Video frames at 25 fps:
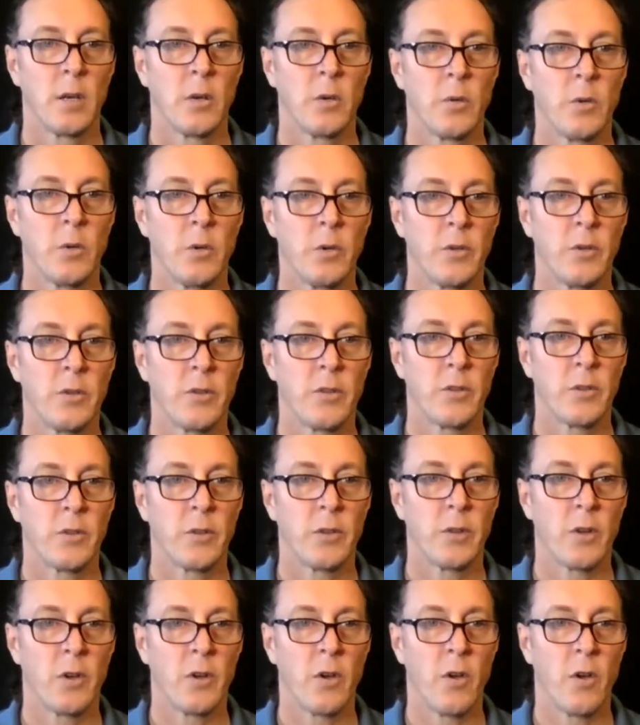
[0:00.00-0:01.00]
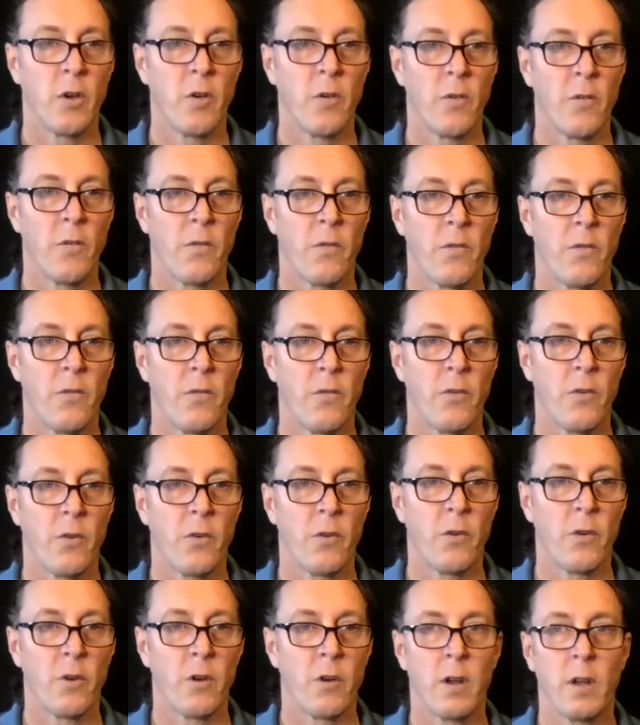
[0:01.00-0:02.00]
We'll just go
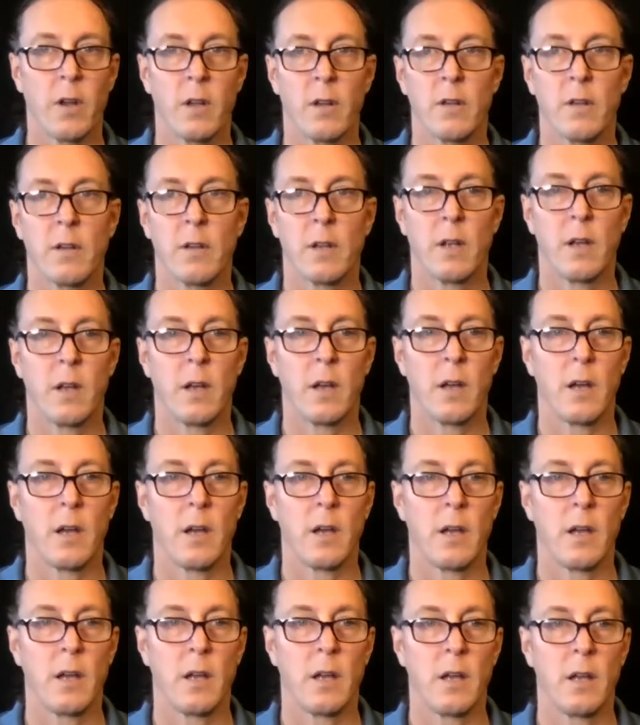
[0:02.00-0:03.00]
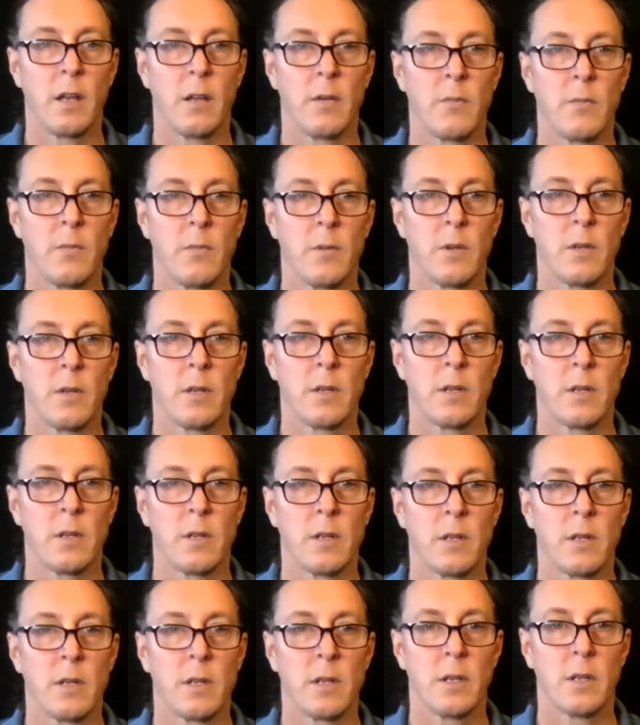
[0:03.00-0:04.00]
for it. I'm
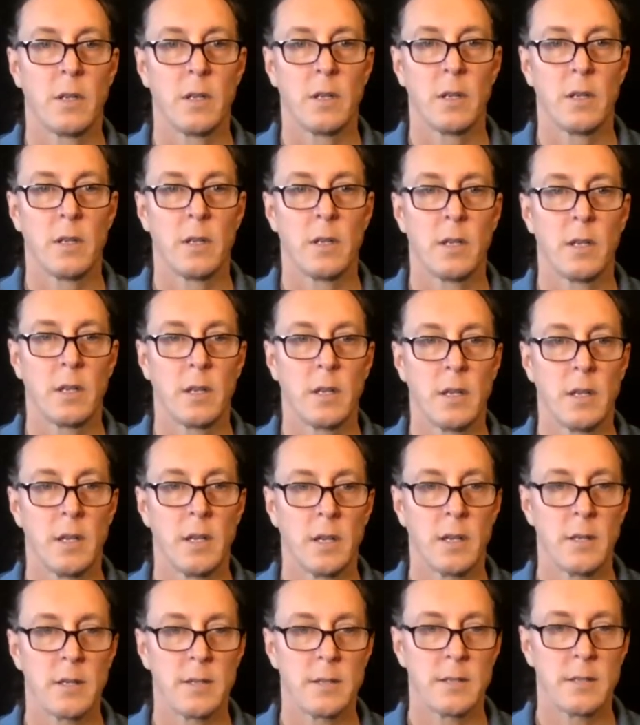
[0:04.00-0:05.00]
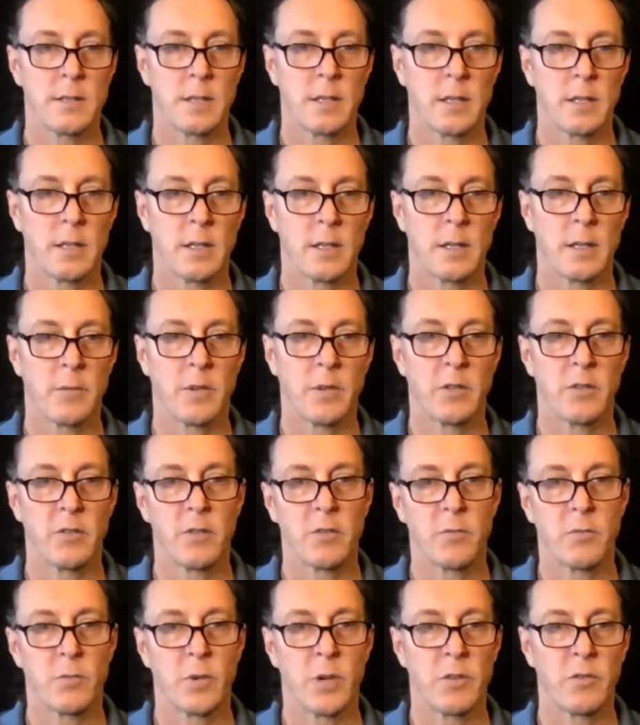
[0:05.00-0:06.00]
guessing, I should
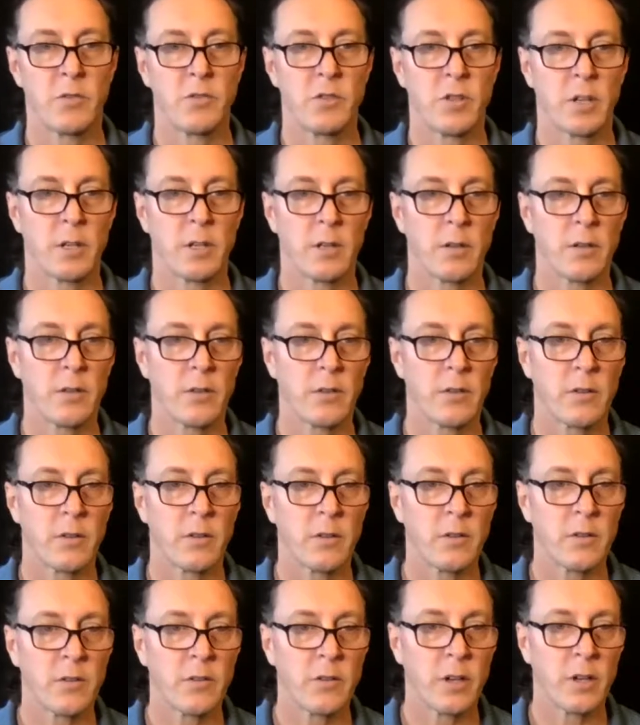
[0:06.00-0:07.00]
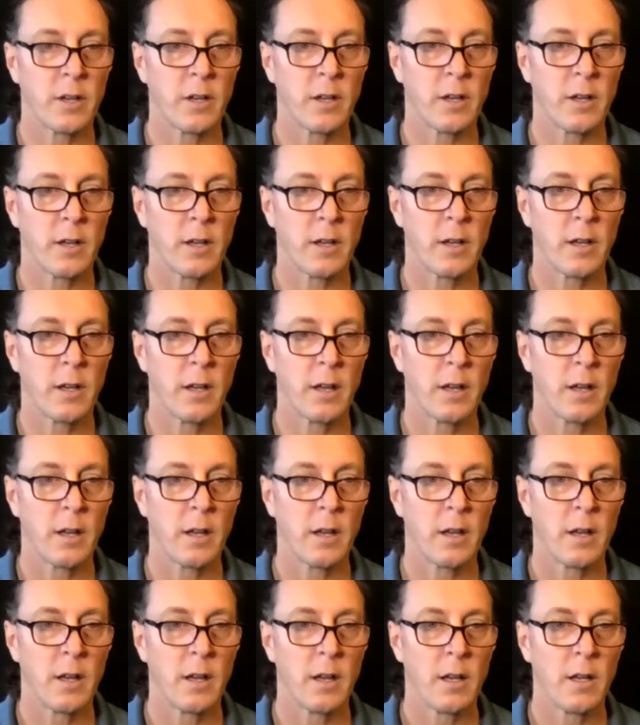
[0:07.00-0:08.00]
probably check this. Let's check it.
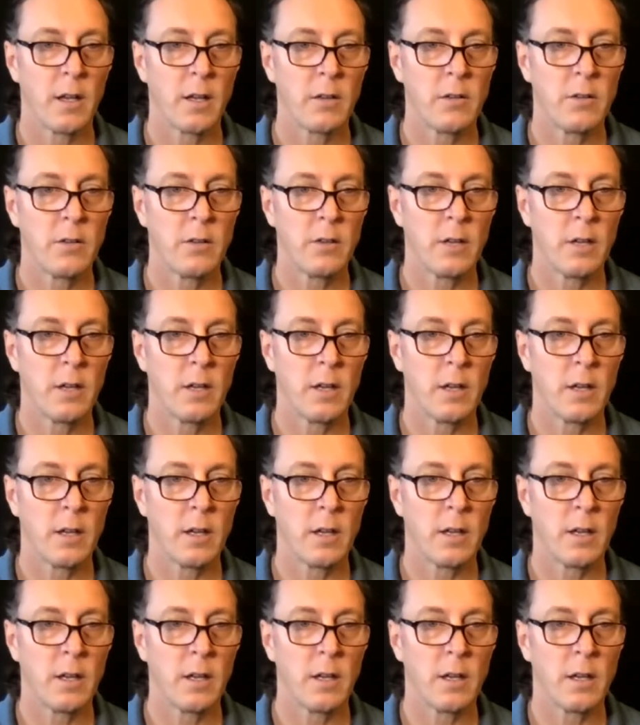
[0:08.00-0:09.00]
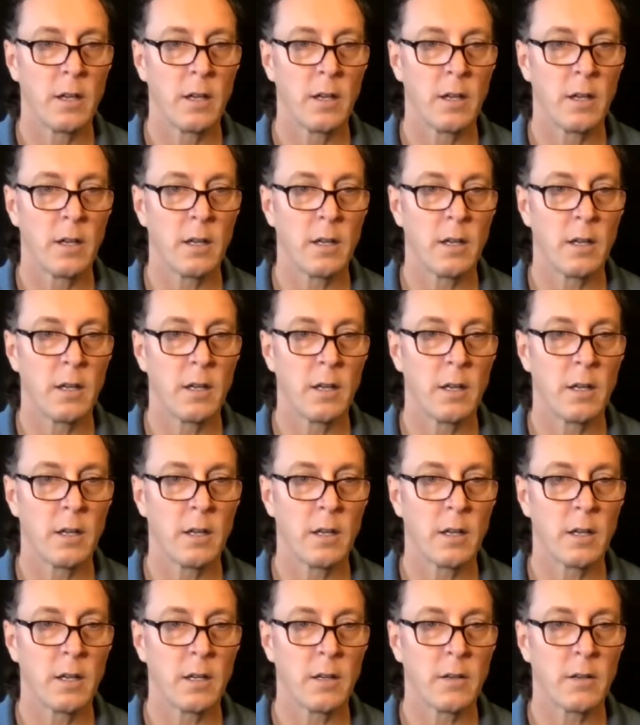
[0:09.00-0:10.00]

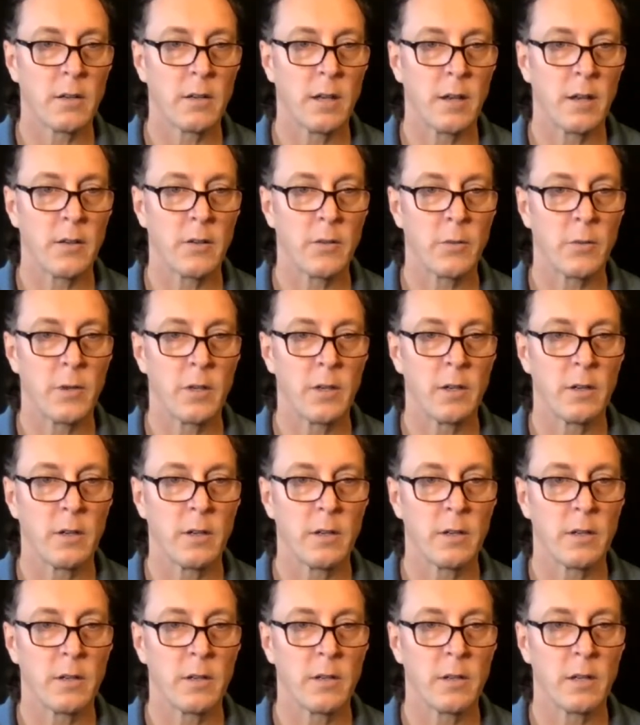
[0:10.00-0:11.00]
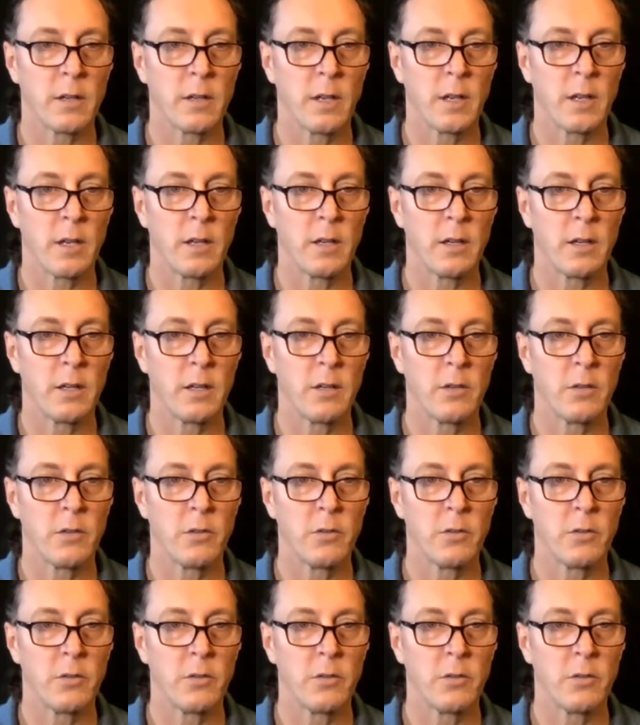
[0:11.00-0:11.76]
Check test figure. I hear you.